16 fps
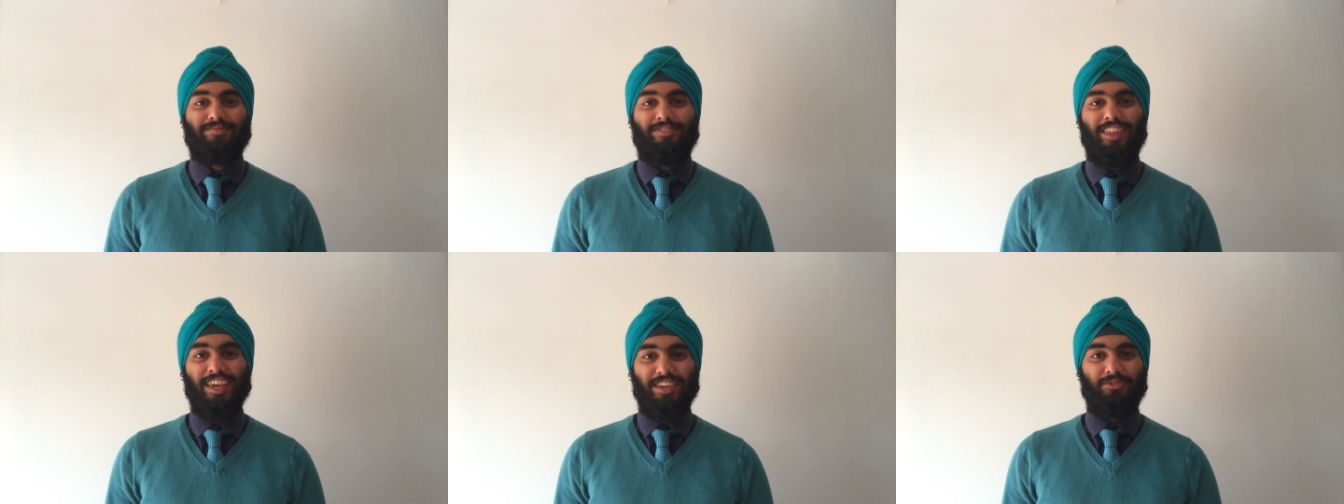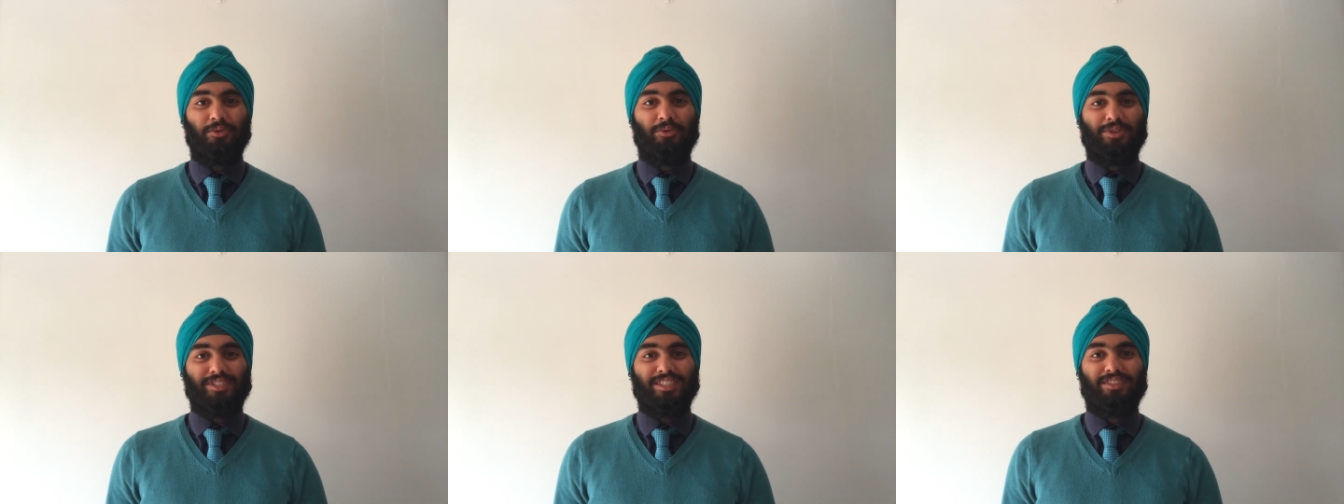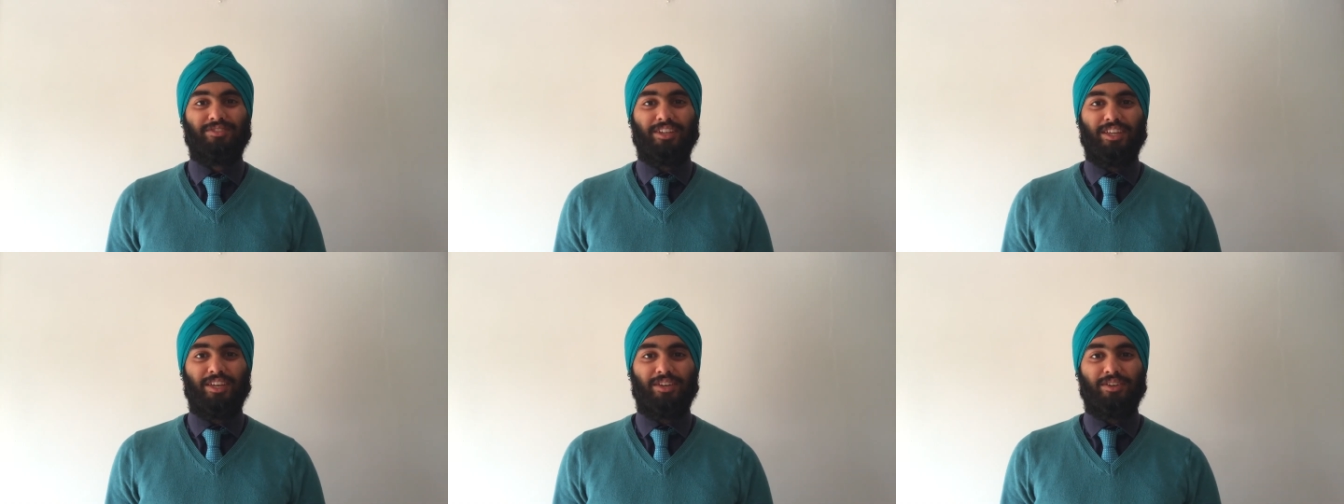Thank you for watching
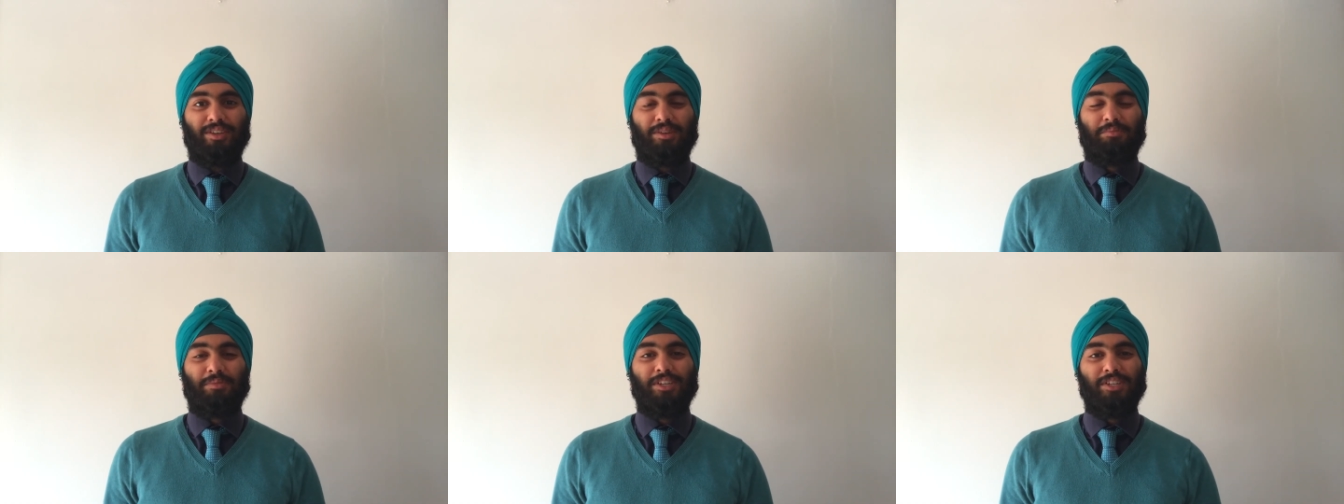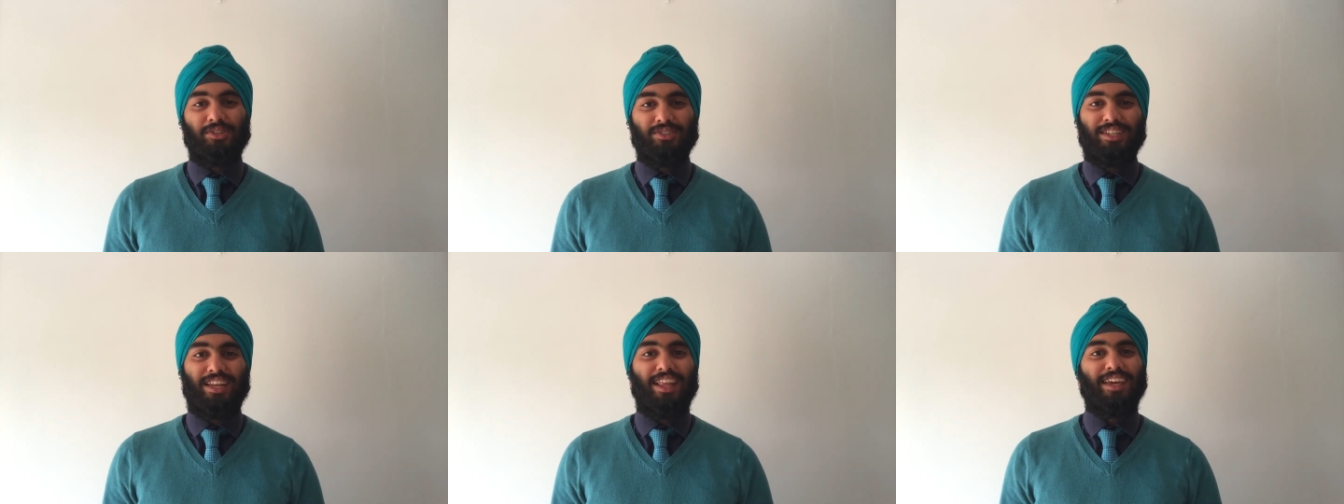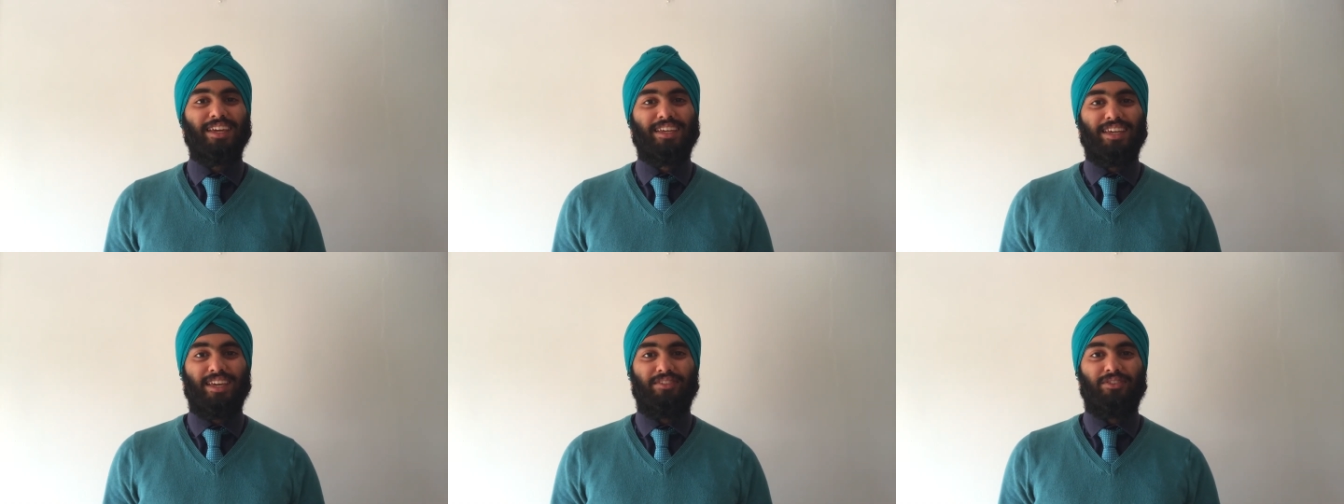the video. Be sure to
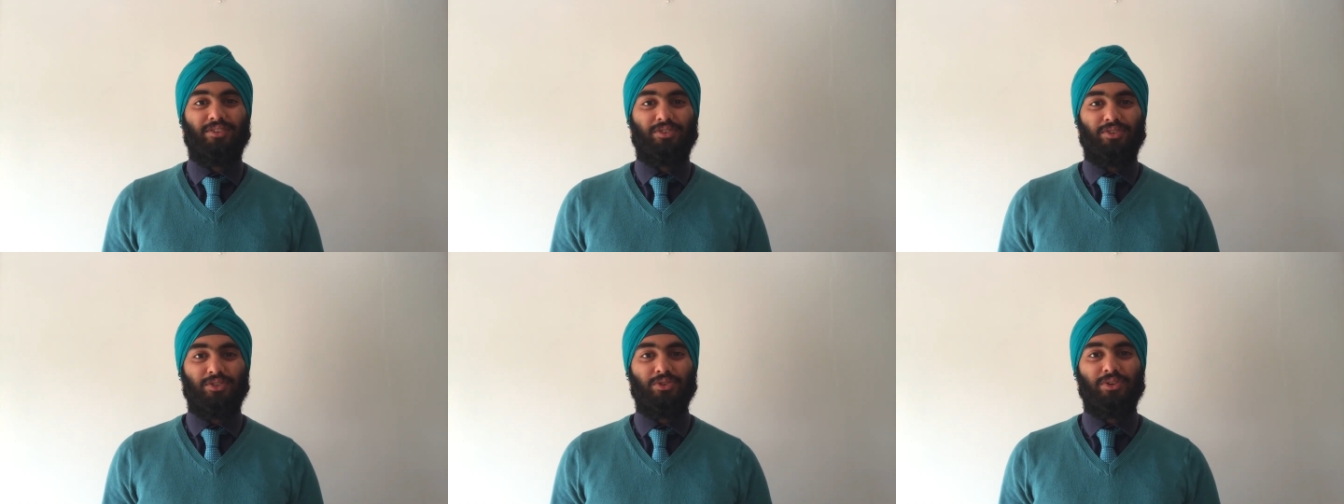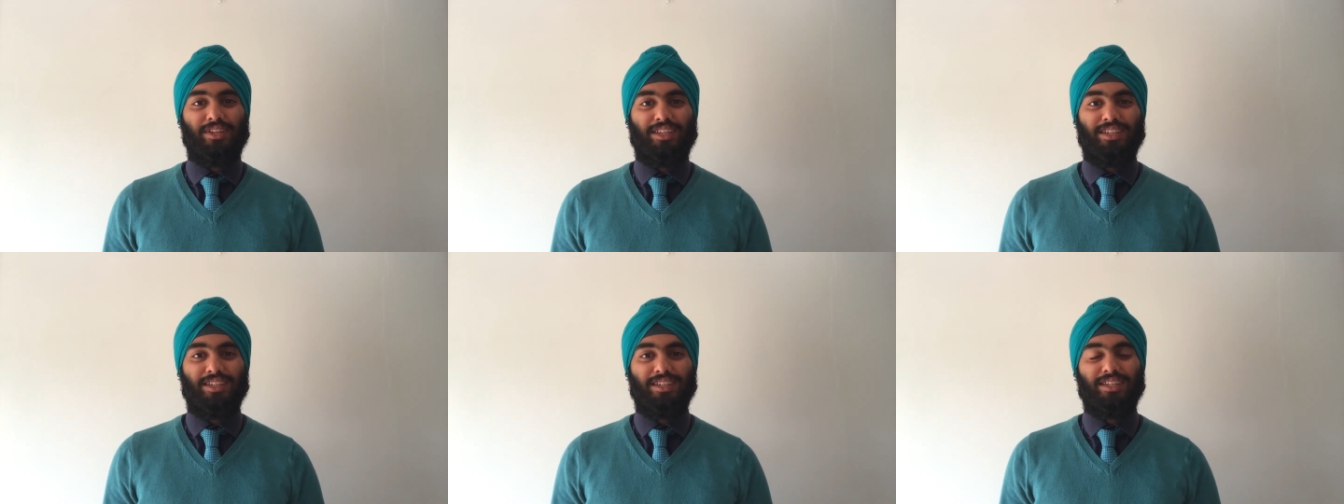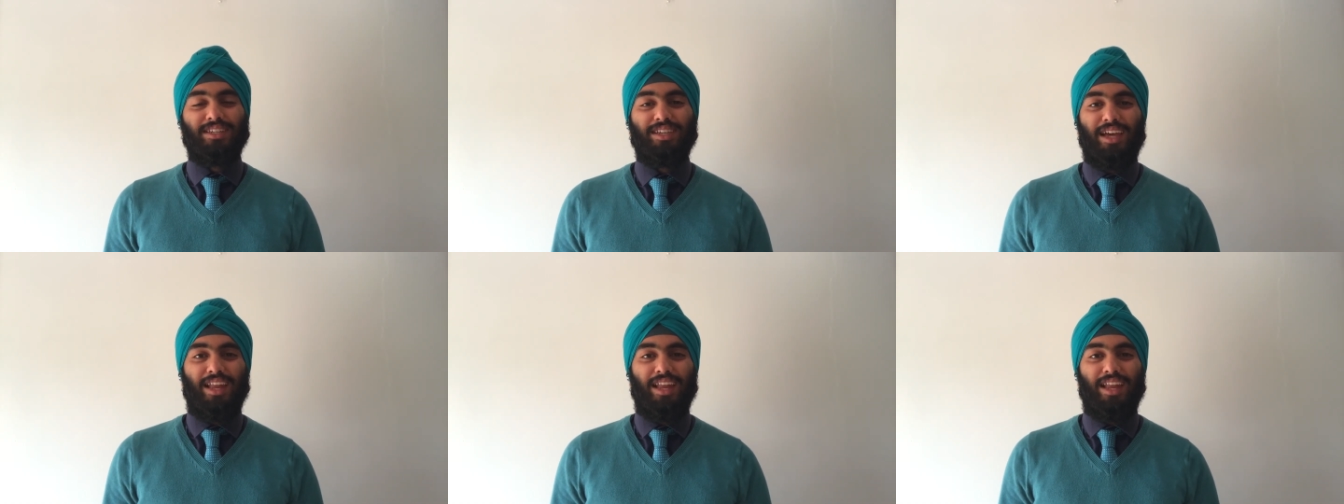like it if you enjoyed it,